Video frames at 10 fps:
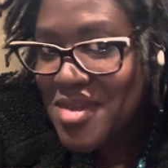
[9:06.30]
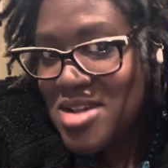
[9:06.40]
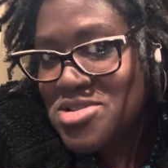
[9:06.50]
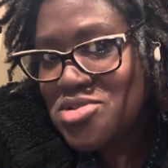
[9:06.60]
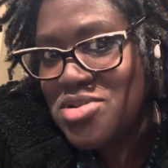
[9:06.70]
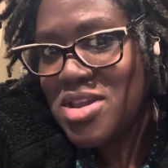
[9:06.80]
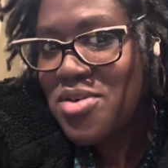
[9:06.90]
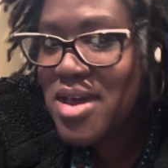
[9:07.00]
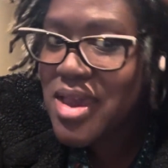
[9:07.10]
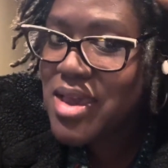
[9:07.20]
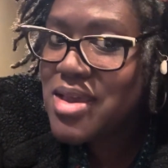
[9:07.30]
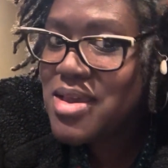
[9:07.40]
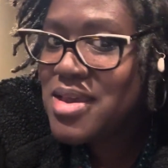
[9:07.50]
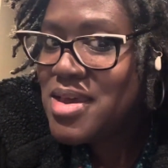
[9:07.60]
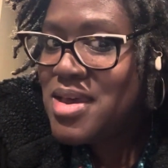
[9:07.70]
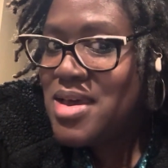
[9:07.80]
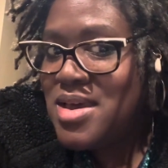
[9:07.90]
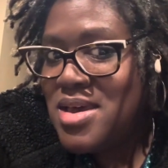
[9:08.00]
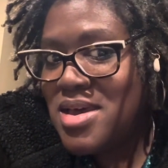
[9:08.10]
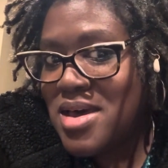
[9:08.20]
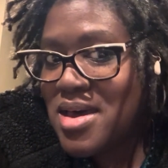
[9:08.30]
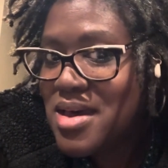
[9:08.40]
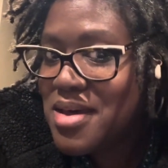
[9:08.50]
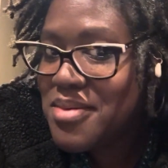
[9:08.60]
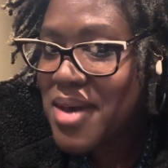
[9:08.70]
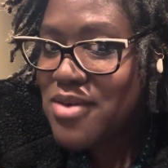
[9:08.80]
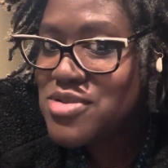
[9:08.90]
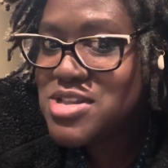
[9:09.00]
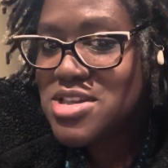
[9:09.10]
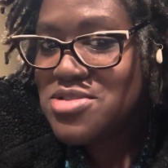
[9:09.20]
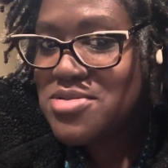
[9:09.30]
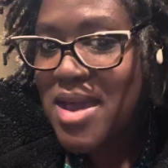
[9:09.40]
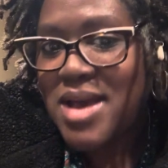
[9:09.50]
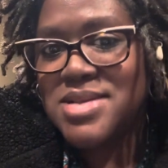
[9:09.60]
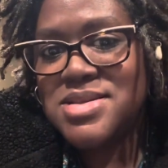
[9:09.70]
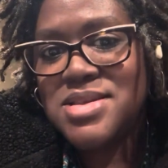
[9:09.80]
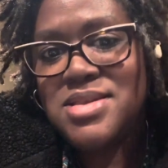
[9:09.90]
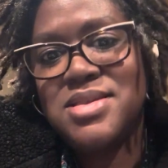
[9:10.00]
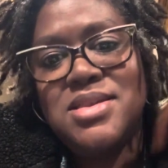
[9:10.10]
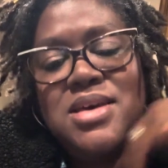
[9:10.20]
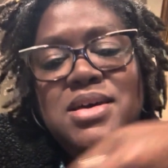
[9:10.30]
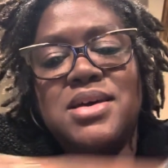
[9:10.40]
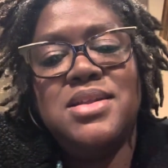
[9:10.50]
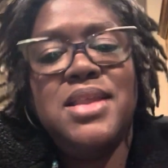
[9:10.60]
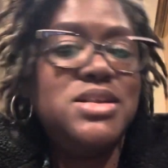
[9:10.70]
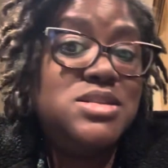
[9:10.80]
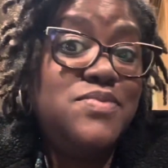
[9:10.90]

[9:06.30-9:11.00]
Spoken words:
So anyway, I will see you guys in the next